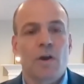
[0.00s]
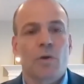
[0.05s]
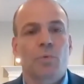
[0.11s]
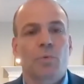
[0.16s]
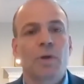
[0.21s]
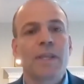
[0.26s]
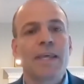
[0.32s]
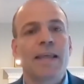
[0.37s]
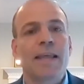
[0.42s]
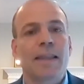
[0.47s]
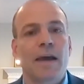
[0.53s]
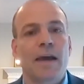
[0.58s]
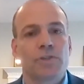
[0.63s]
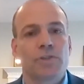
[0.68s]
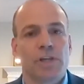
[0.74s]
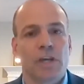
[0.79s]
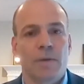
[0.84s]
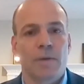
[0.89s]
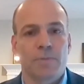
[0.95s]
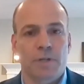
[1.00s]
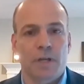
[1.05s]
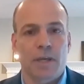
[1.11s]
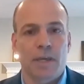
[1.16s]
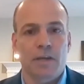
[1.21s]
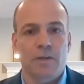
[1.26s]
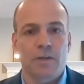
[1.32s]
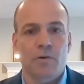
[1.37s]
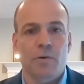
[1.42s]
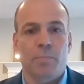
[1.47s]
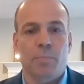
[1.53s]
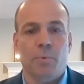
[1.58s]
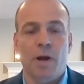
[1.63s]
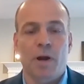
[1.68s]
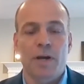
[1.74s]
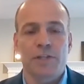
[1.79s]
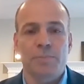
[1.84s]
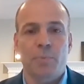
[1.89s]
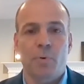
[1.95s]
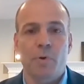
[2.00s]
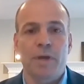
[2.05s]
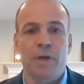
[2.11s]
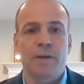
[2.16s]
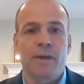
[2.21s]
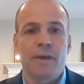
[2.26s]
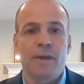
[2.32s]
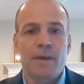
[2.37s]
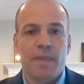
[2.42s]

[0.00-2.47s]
really allow GM to get to a price point